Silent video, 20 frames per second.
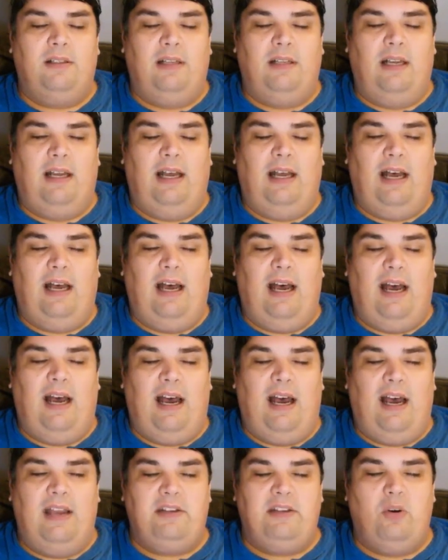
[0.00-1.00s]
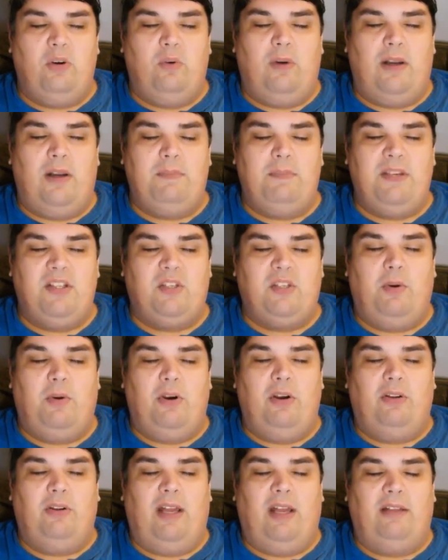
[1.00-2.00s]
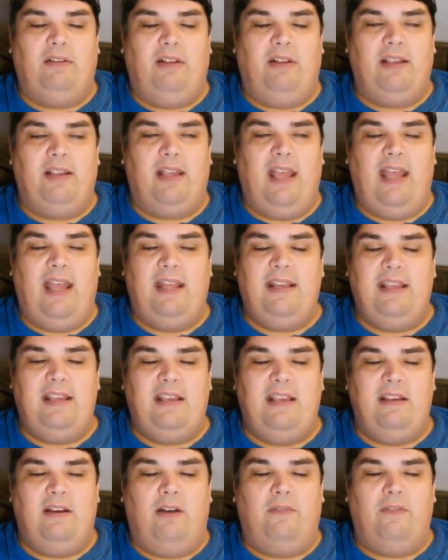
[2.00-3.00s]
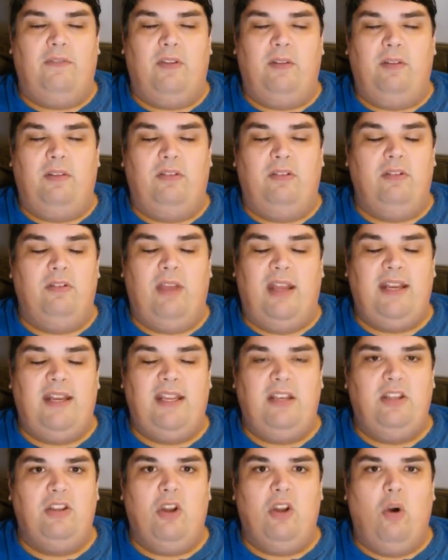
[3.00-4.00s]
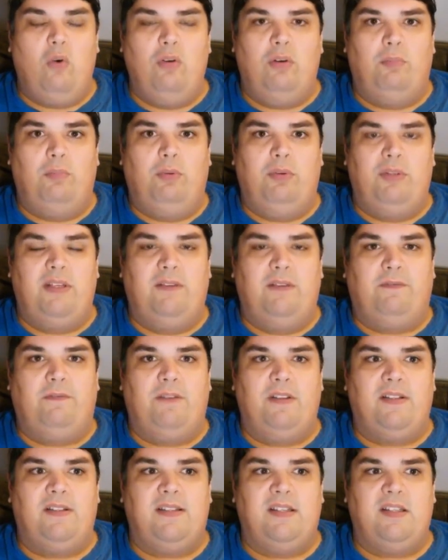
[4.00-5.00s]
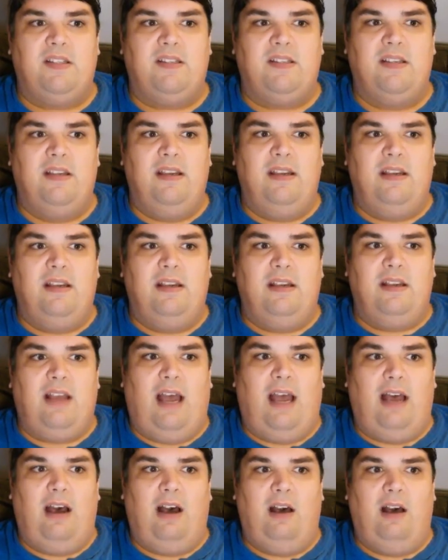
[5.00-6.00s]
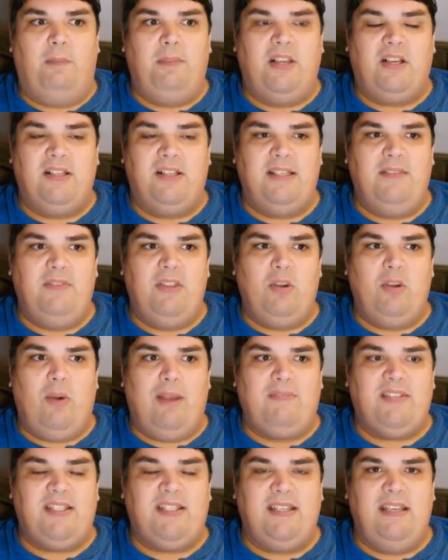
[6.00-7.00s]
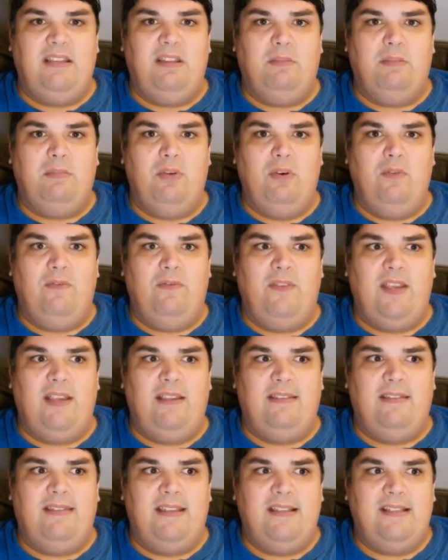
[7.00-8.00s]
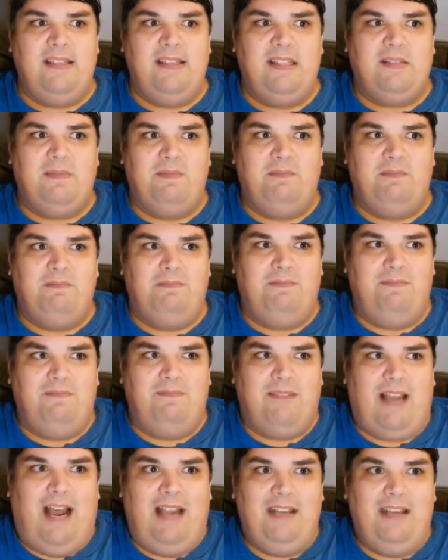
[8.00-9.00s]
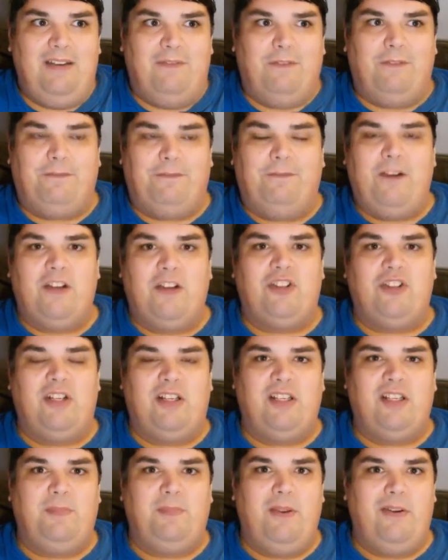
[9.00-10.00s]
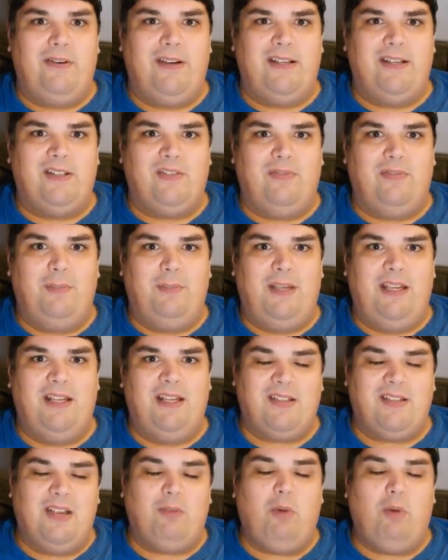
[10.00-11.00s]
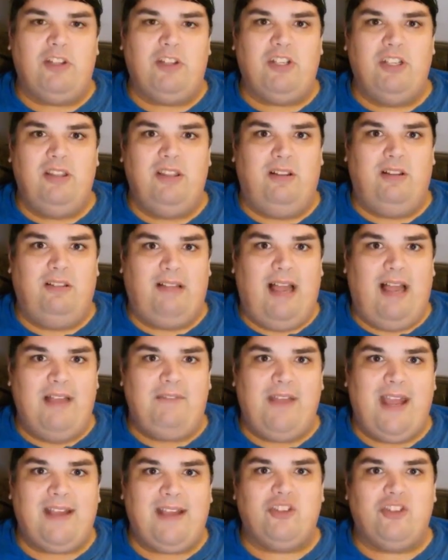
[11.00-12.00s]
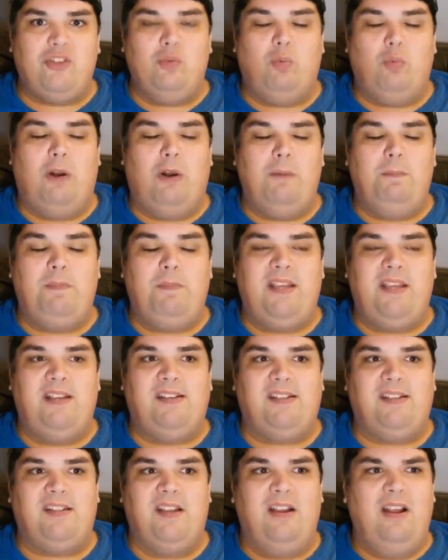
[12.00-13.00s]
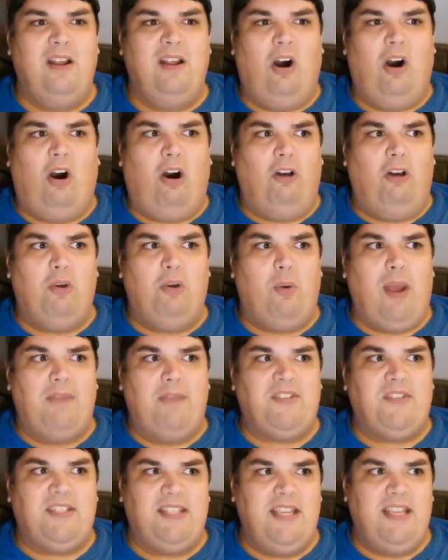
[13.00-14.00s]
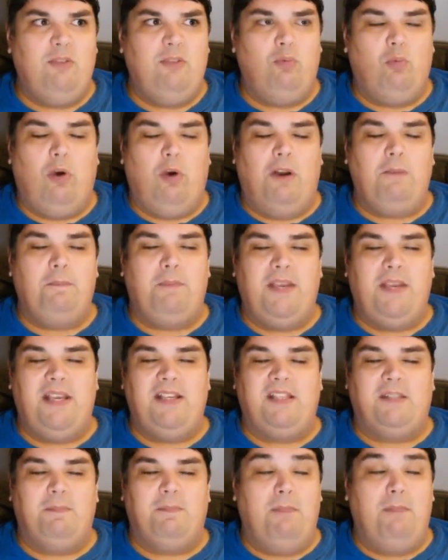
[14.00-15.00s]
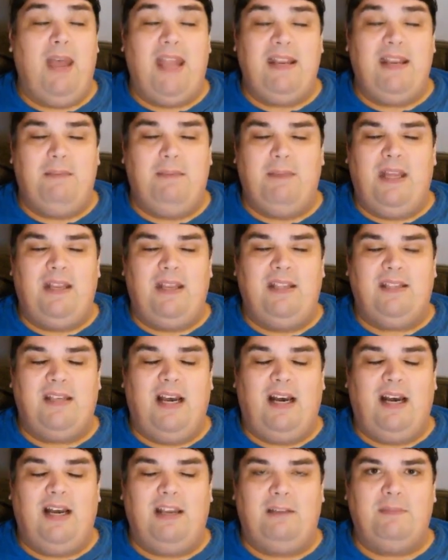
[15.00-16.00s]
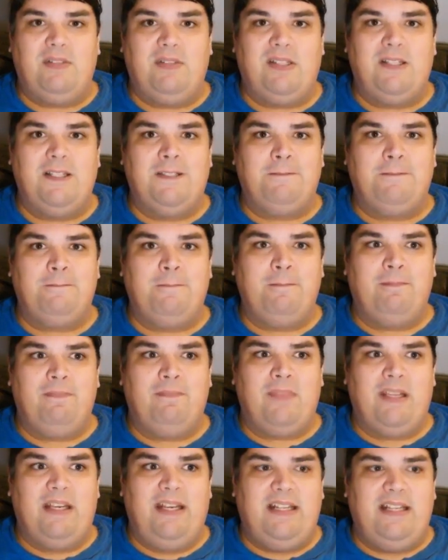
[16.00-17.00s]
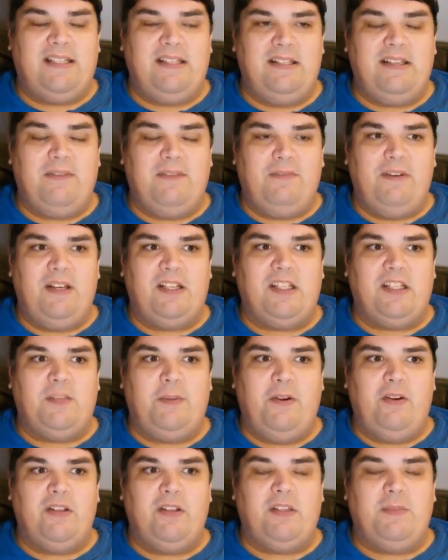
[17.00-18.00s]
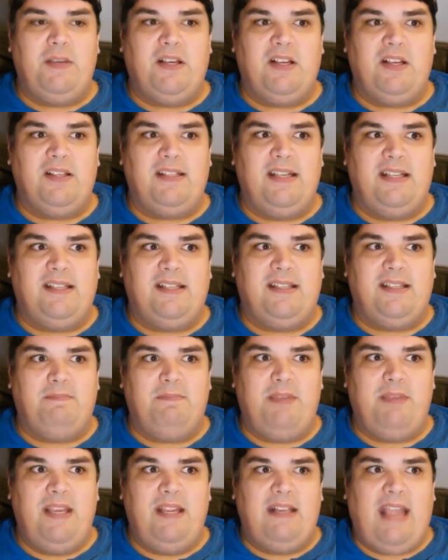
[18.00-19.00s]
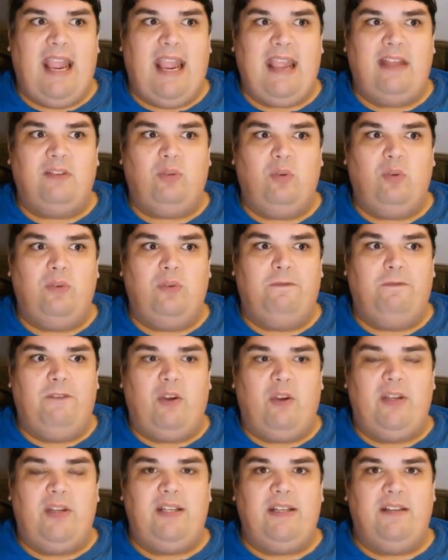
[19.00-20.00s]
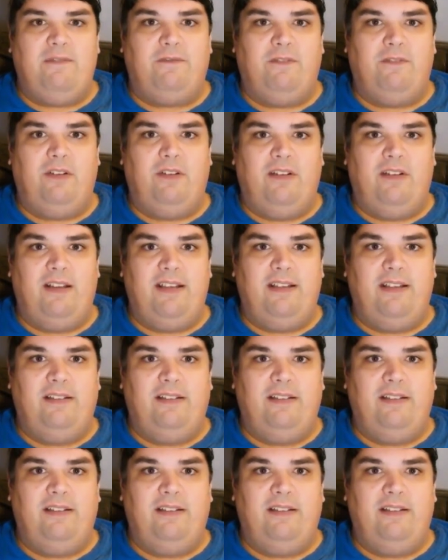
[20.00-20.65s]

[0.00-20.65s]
I, I, I don't want to be spoiled on like any of the any notable differences. Uh, because even though I've seen the movie, this is kind of a fresh experience for me. It's like watching the live action One Piece. Although I've seen One Piece many, many times, it's a different experience because it's being handled very differently.